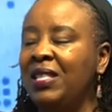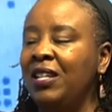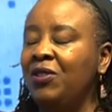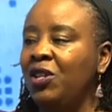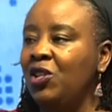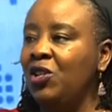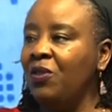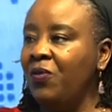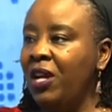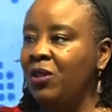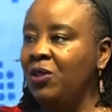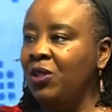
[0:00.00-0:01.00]
traditional
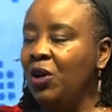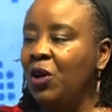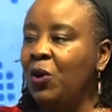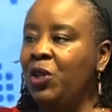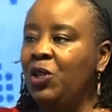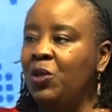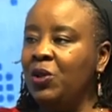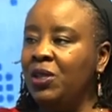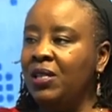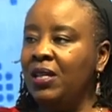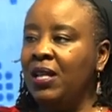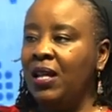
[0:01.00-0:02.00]
values, mm. which
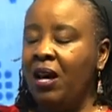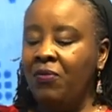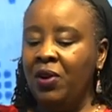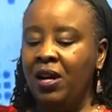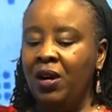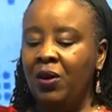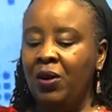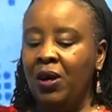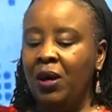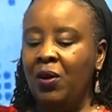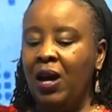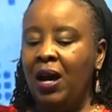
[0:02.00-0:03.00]
shows in Africa,
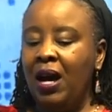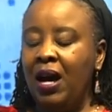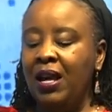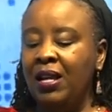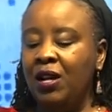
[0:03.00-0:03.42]
in our